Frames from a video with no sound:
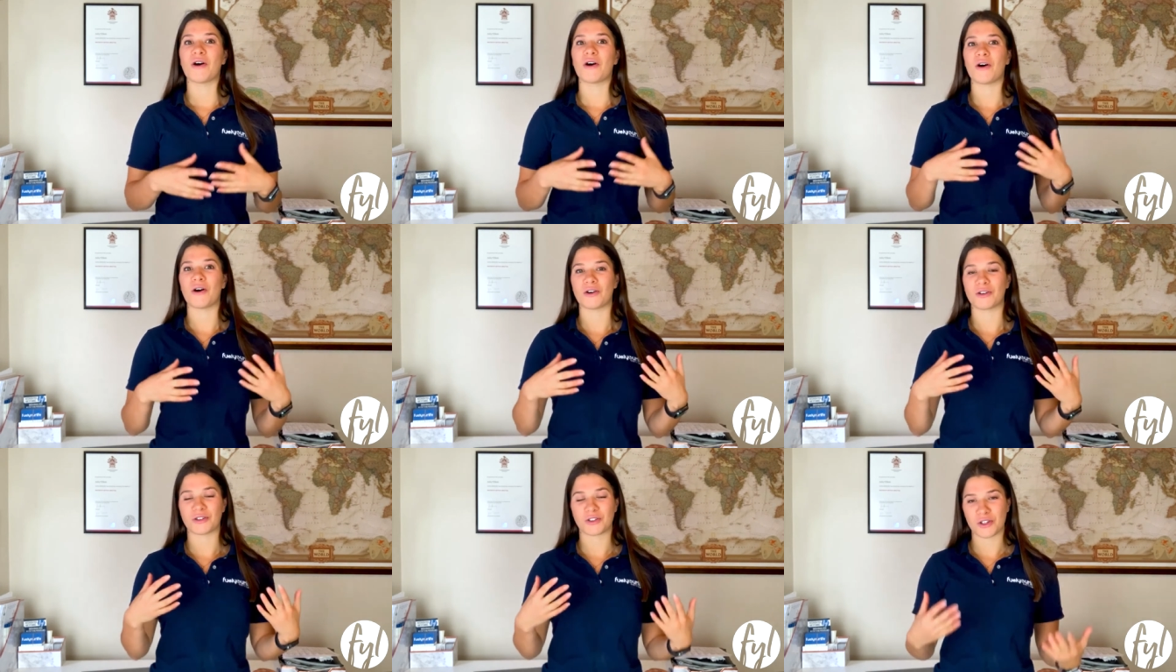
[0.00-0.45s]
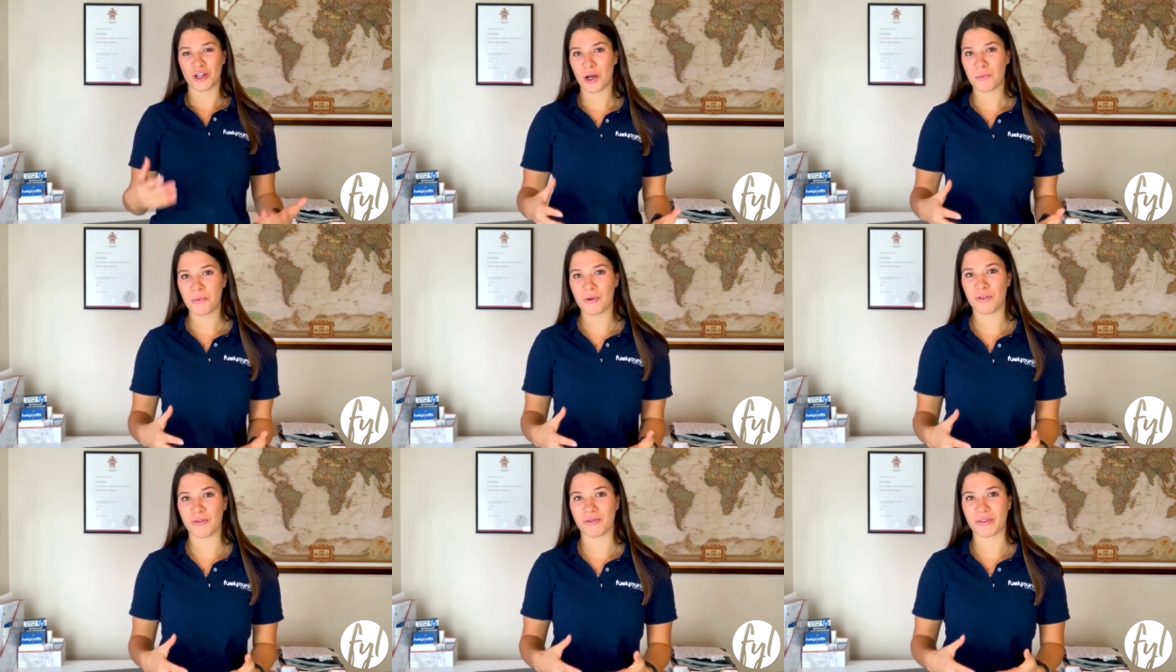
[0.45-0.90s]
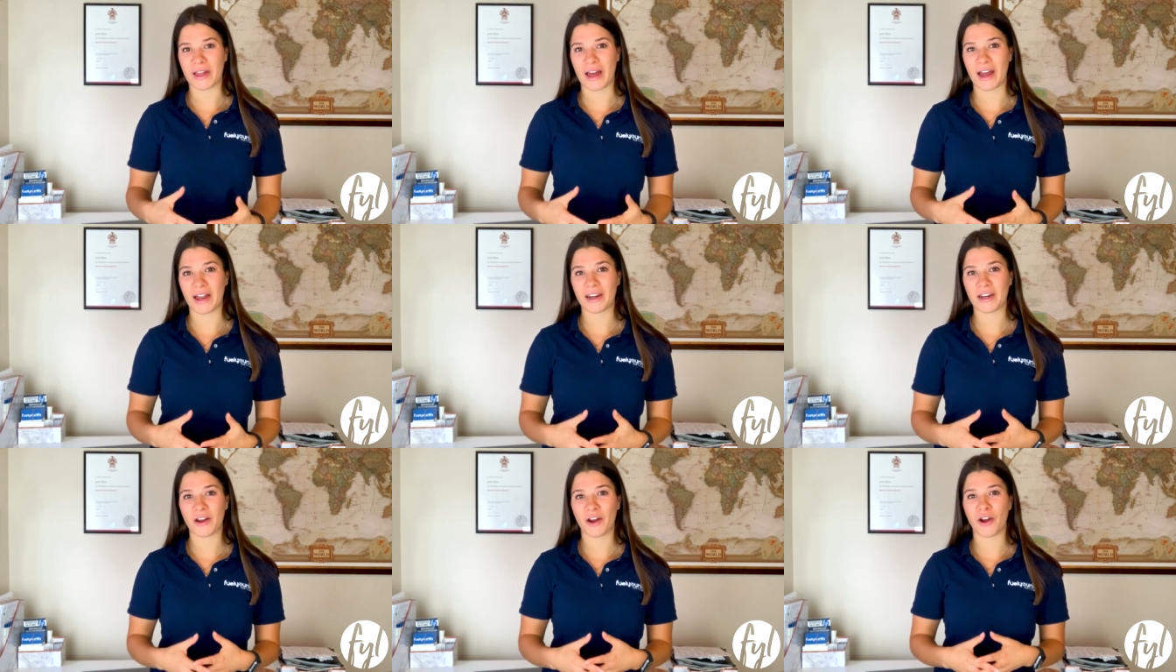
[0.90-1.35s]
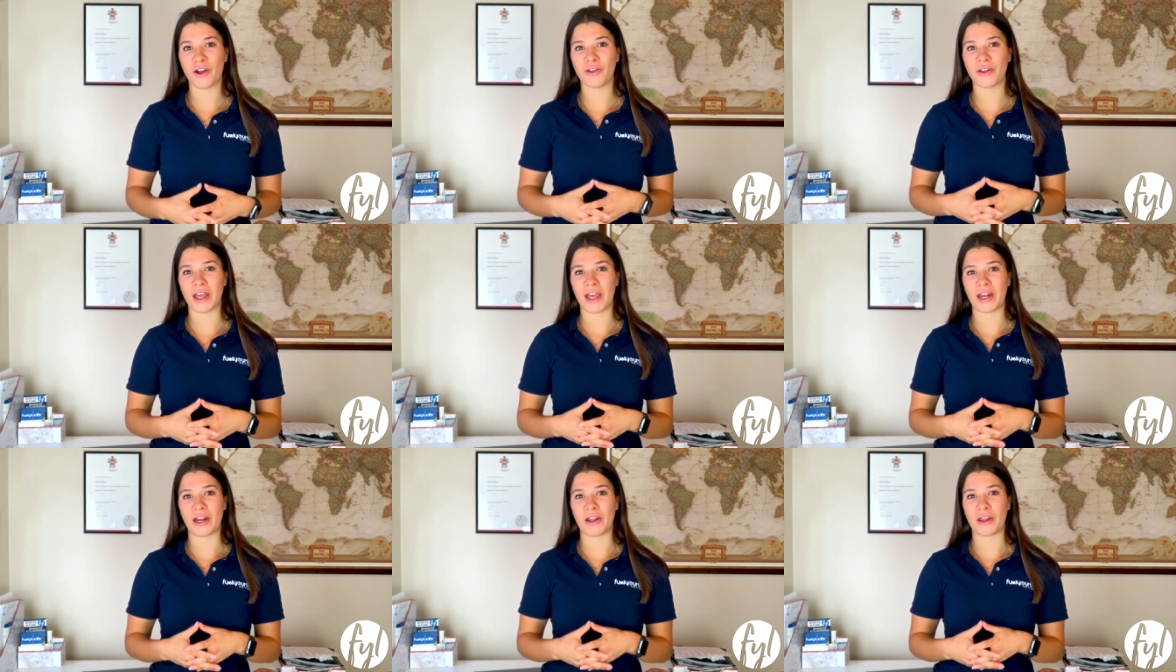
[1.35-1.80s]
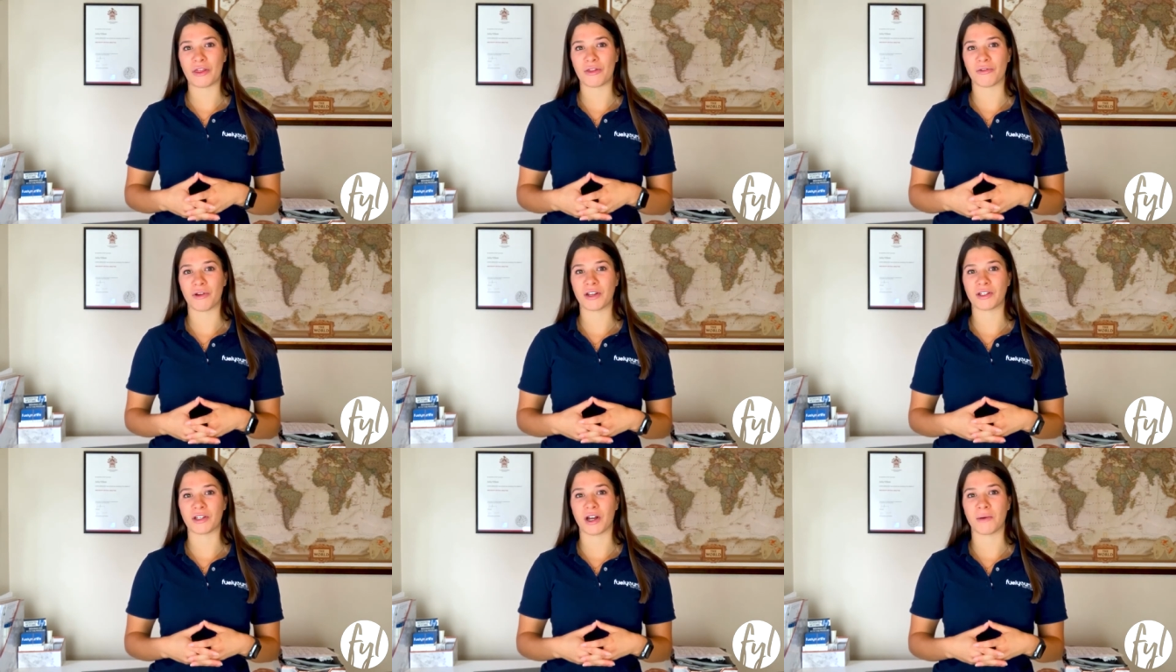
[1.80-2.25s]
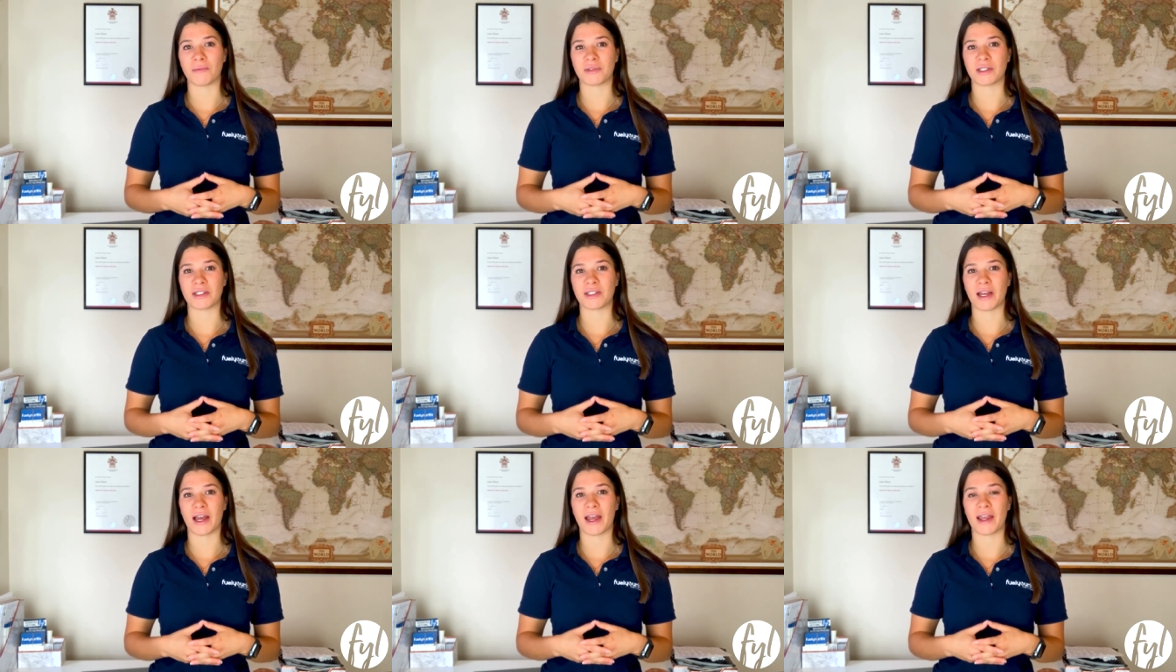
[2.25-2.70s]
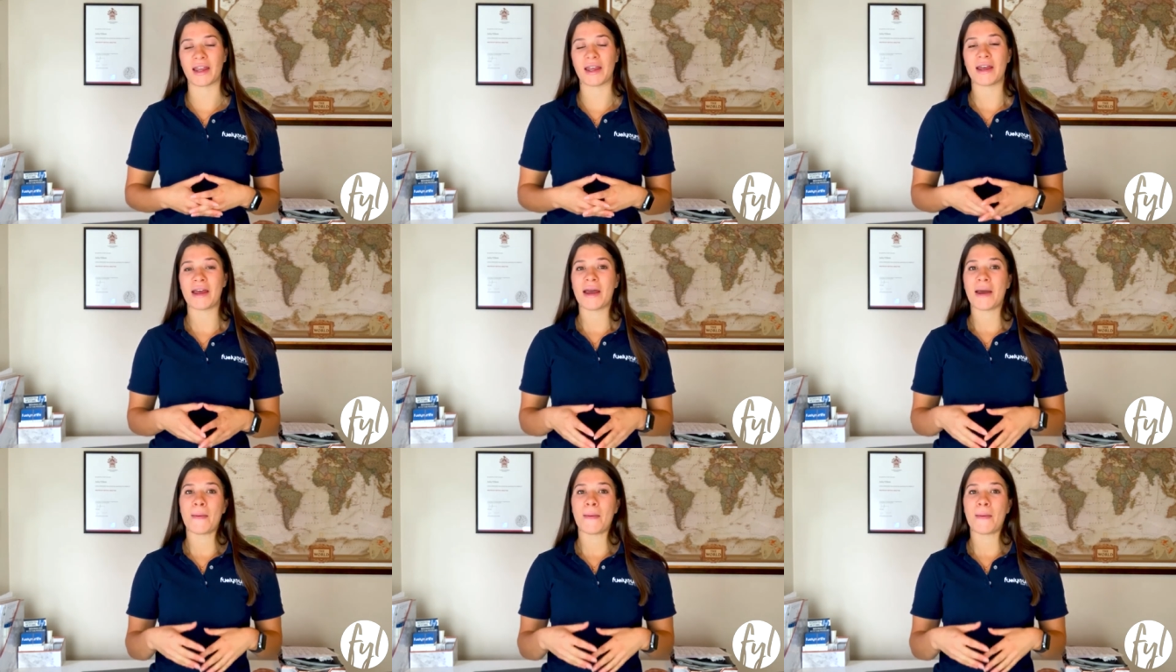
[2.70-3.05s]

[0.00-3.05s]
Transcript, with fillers: On top of that, only eating three times a day